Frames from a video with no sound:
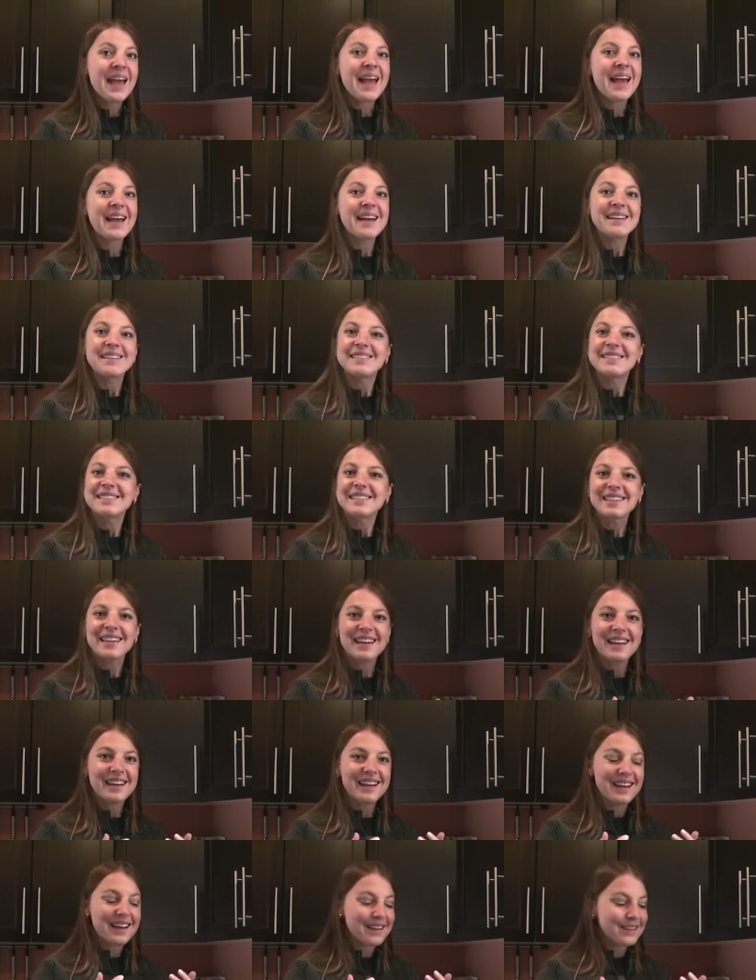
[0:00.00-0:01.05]
and
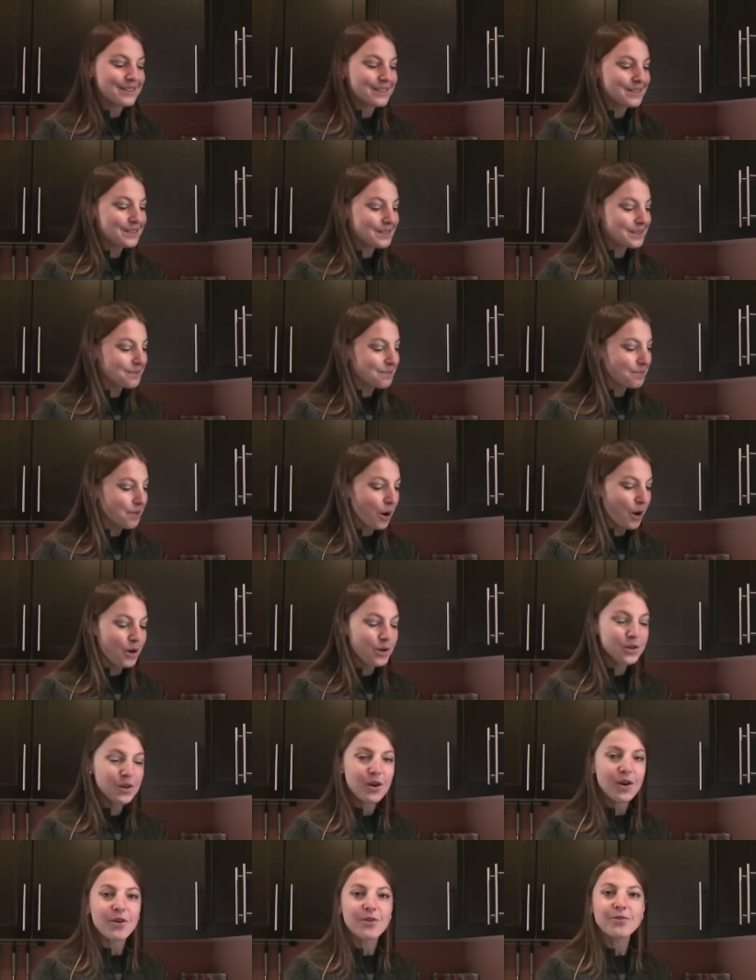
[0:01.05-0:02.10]
as
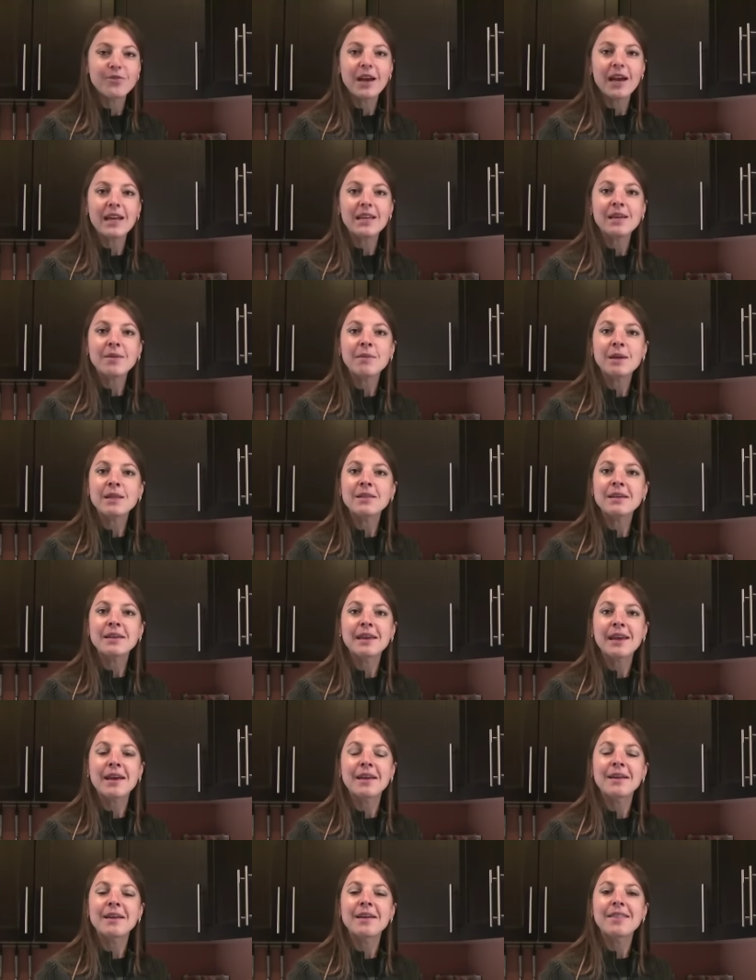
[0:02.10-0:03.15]
part of any meal,
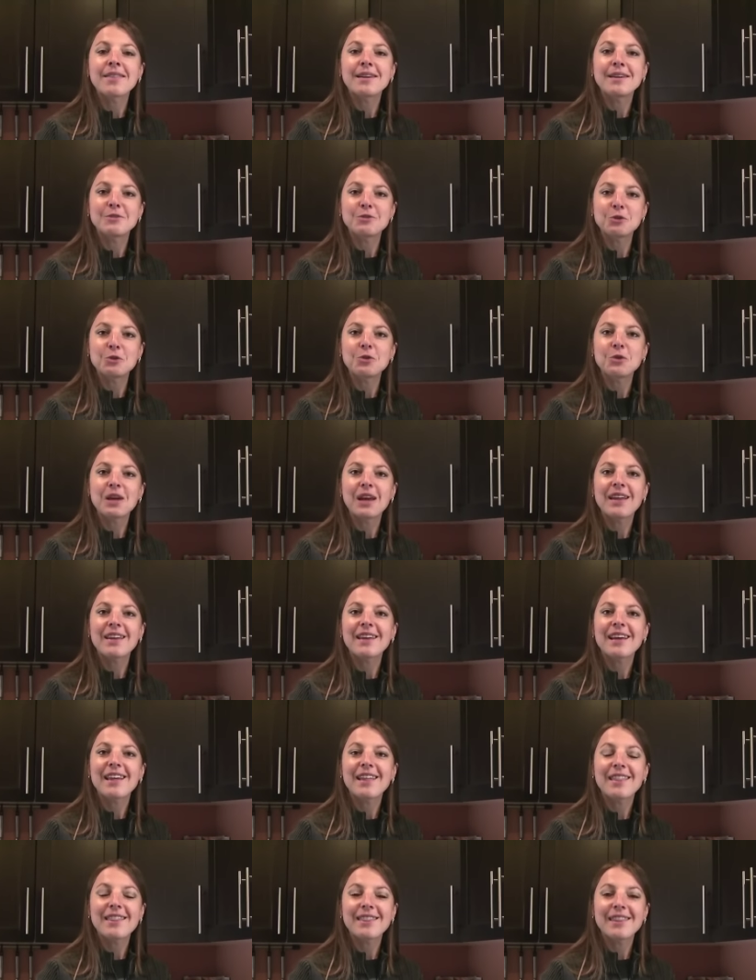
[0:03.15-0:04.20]
again, that you can
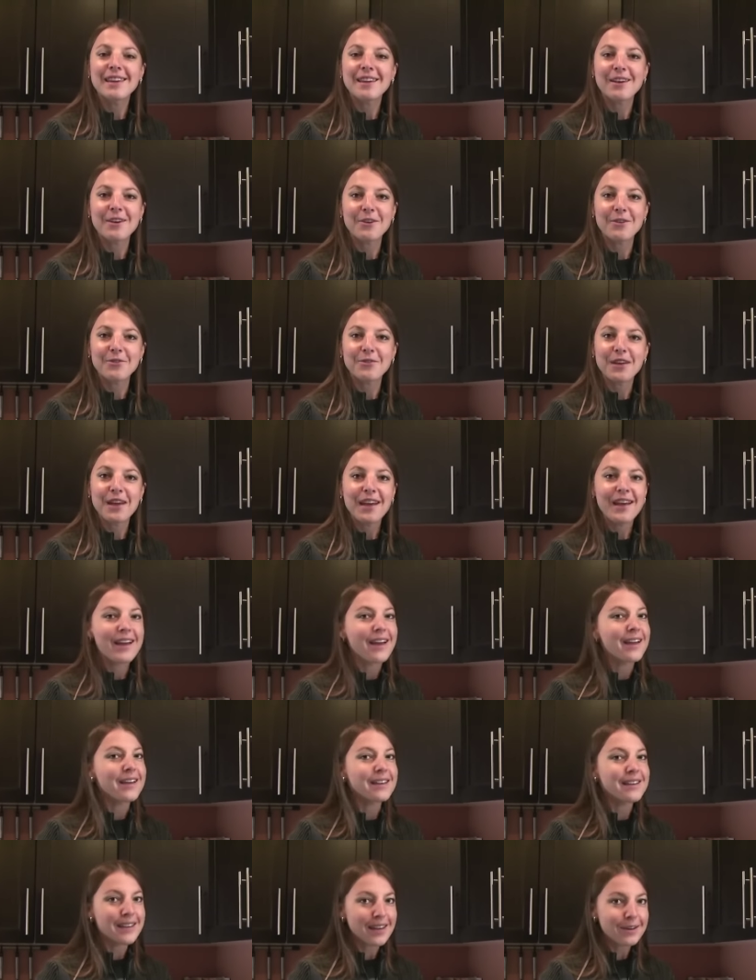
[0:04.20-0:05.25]
think of,
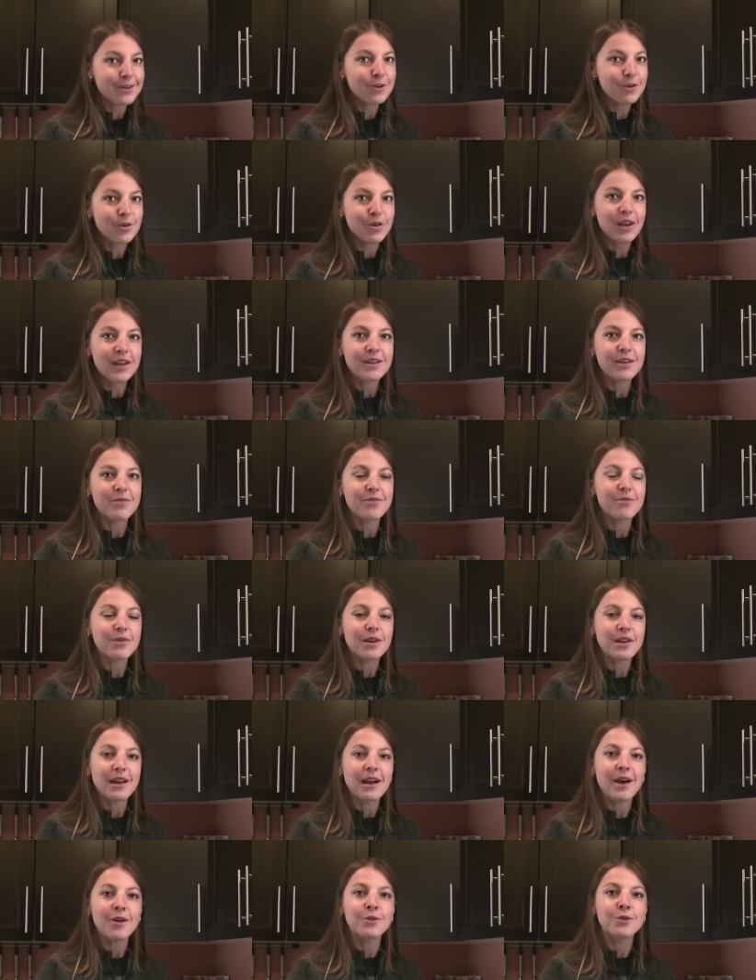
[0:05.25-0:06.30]
and get creative
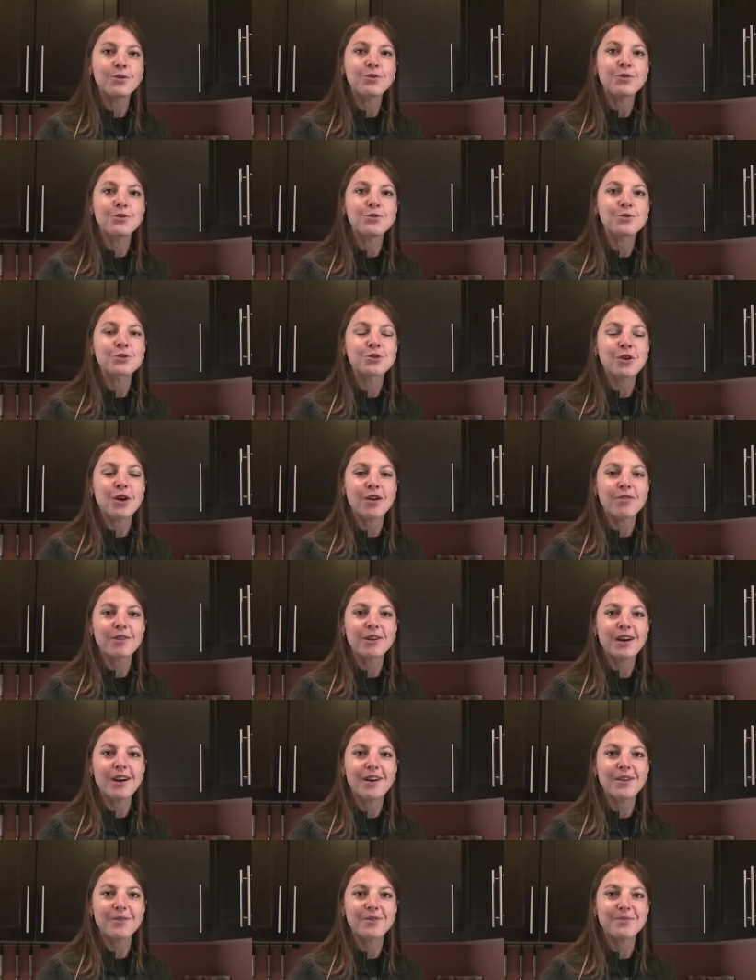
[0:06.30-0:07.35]
in how you use your
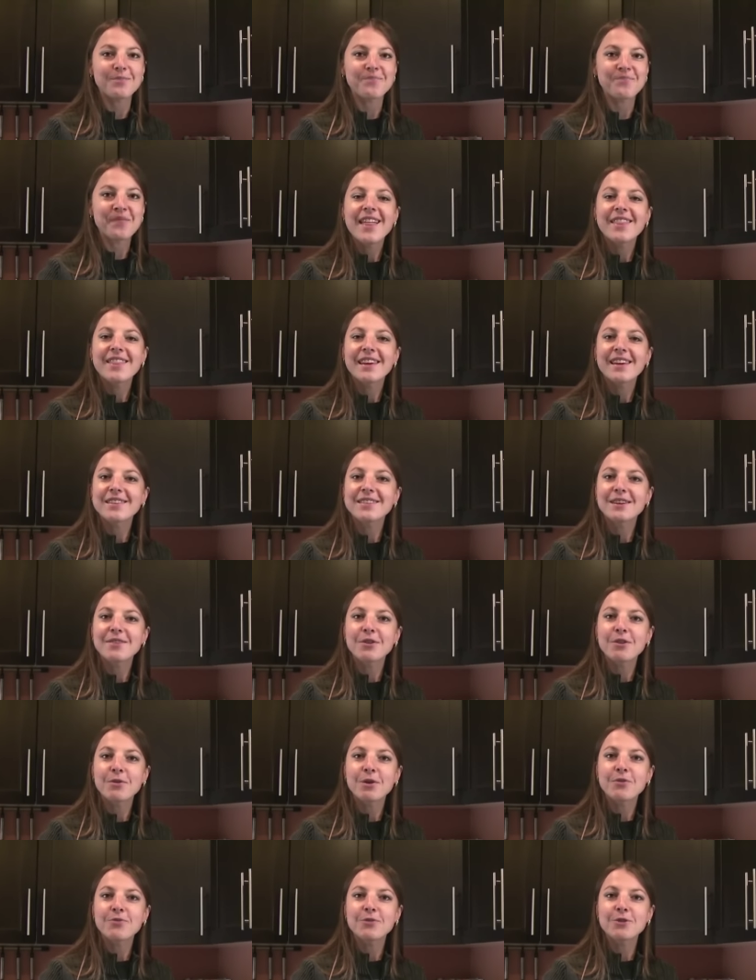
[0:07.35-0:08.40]
avocado. Thanks
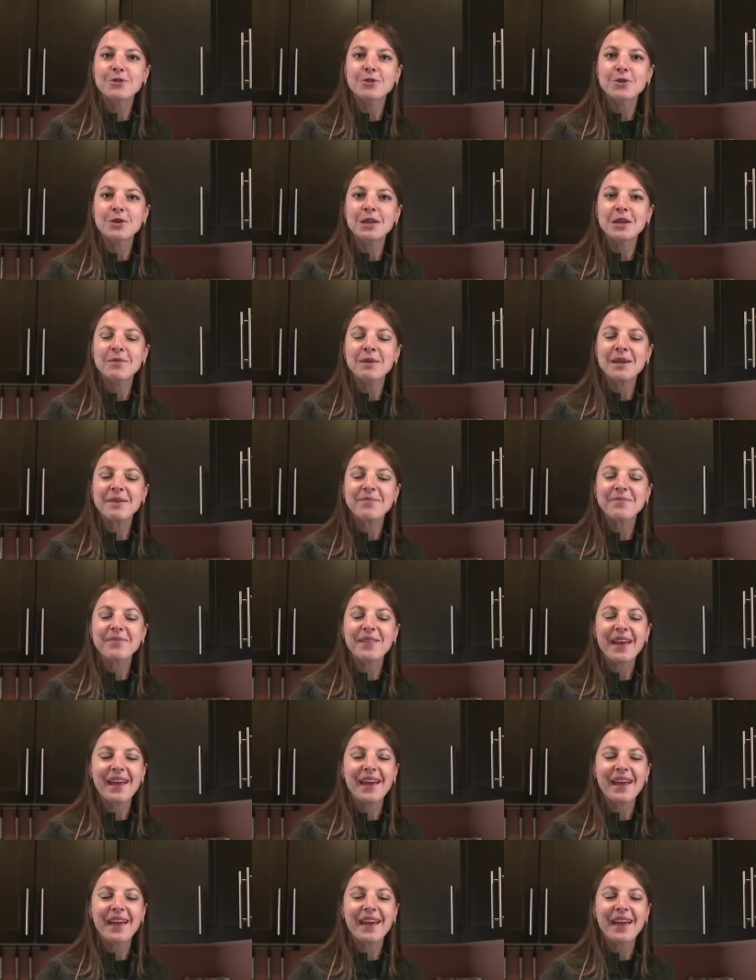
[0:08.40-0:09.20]
everyone for joining me,